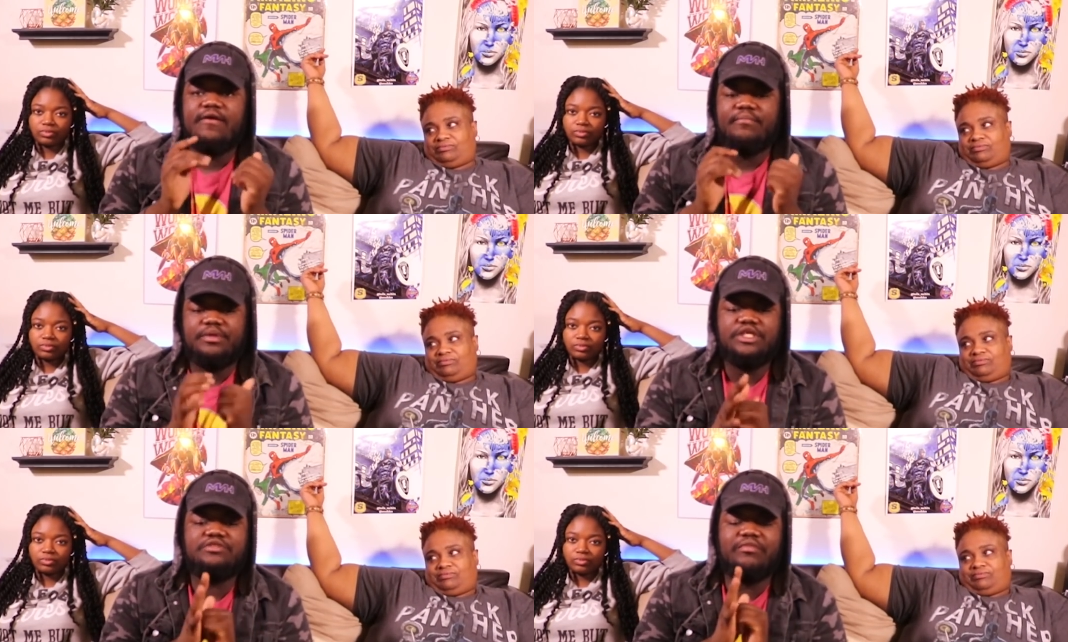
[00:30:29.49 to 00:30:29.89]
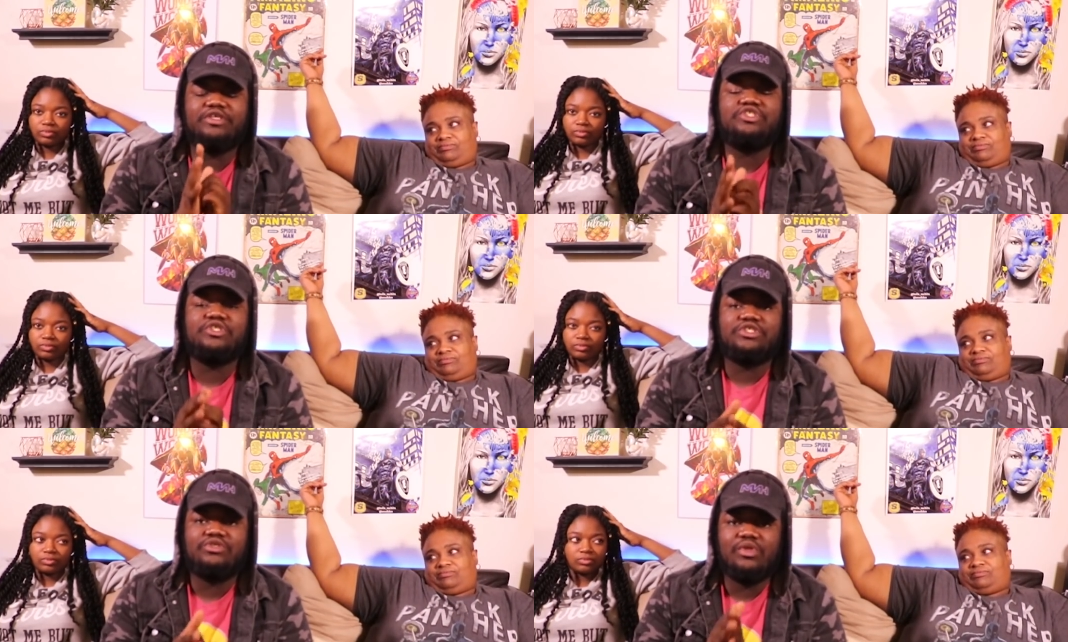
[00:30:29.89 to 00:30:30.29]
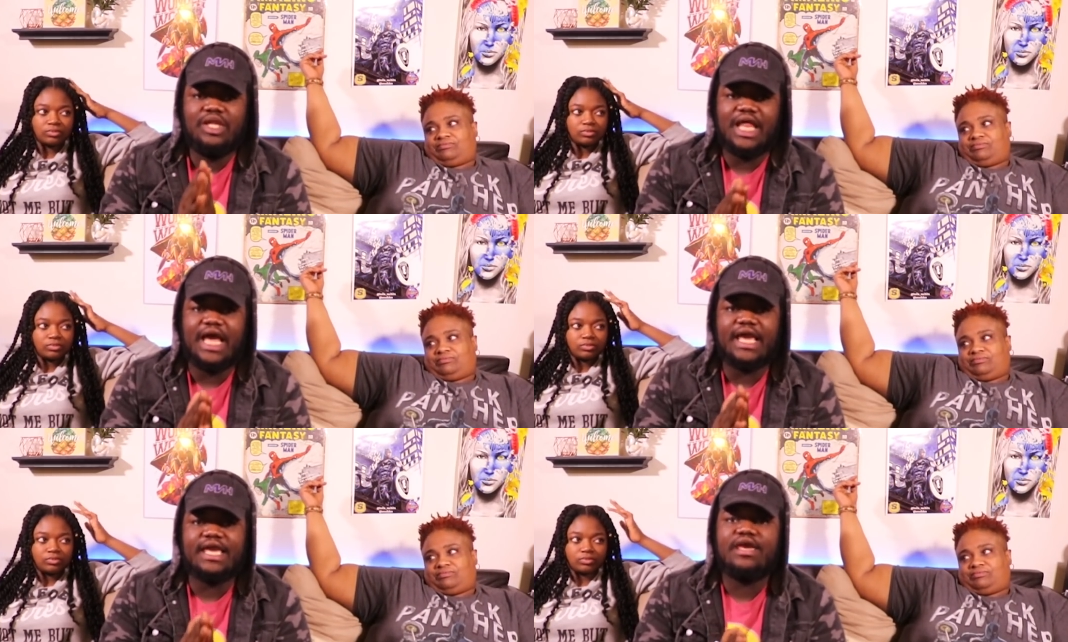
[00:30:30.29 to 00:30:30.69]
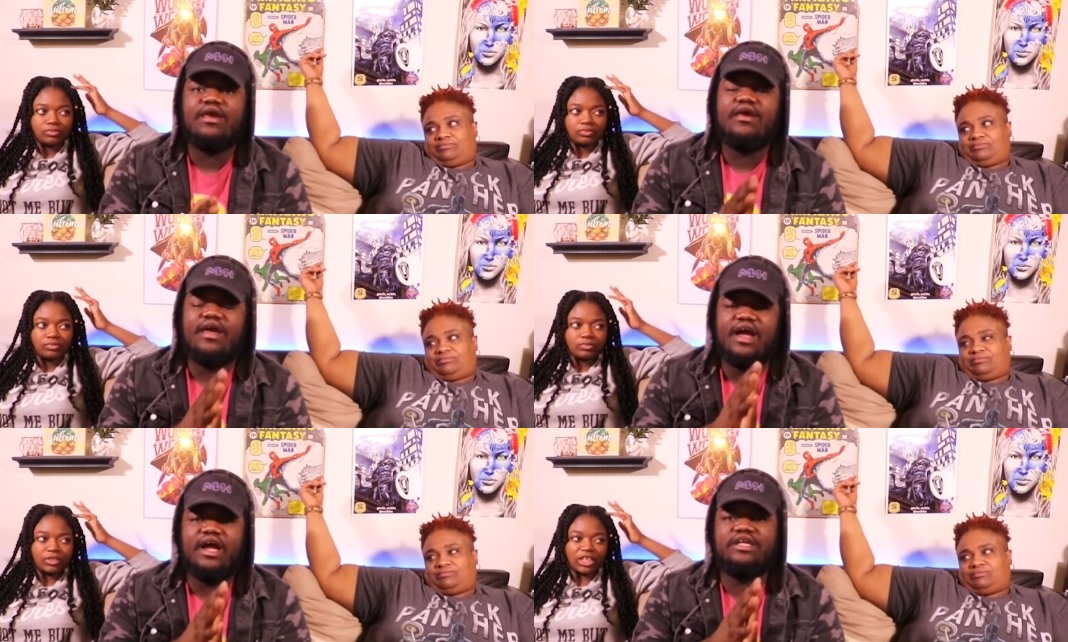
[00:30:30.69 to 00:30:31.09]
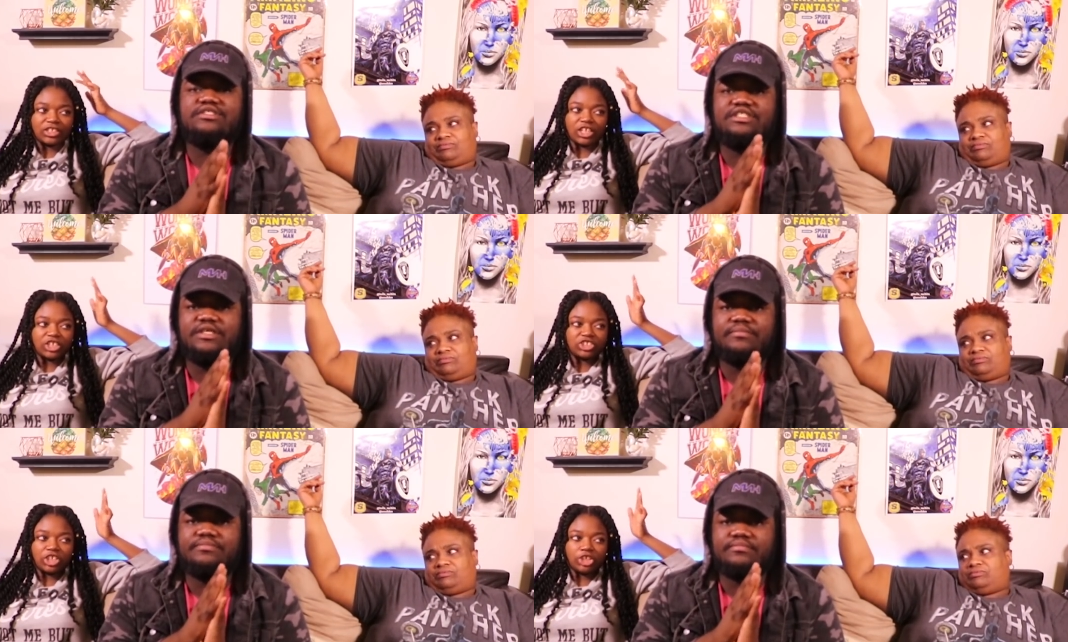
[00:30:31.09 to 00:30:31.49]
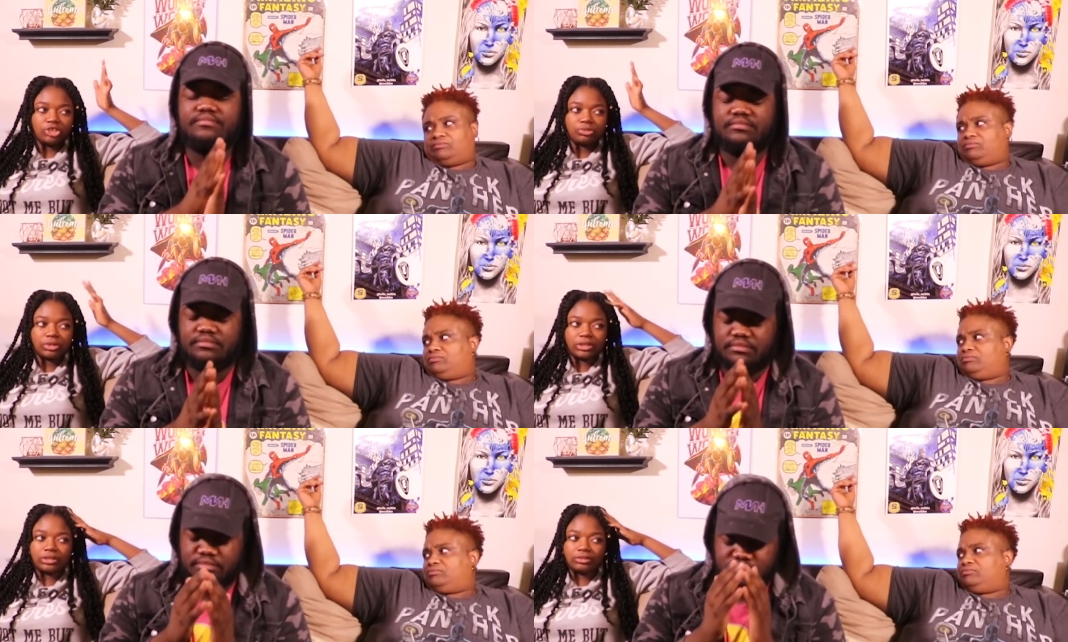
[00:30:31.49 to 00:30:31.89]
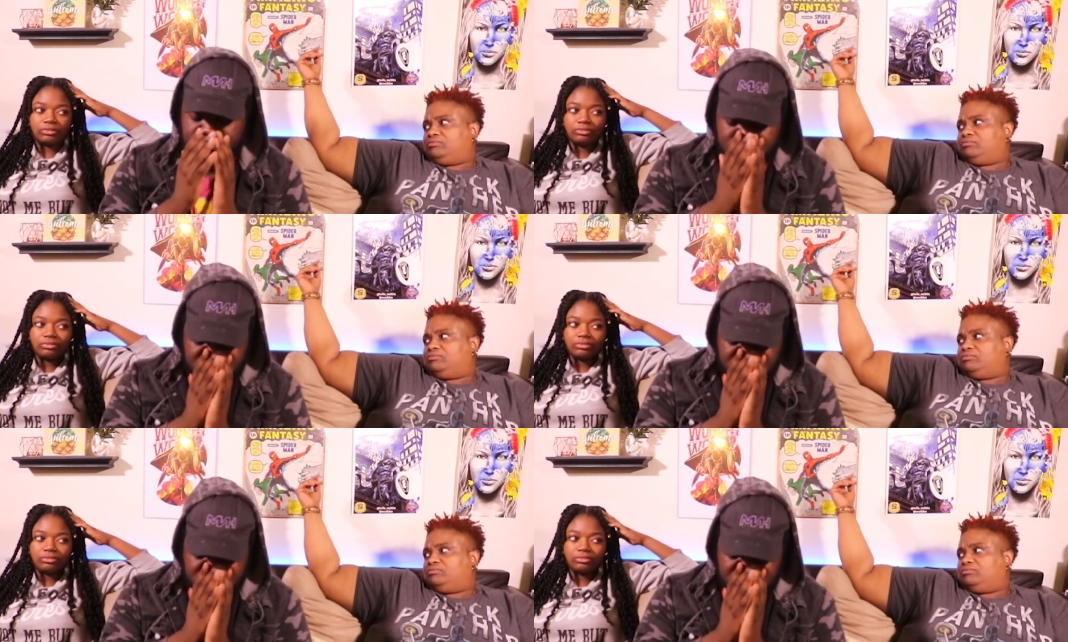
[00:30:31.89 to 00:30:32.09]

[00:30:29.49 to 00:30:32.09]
Speaker 1: Please make sure to like and That's not genuine.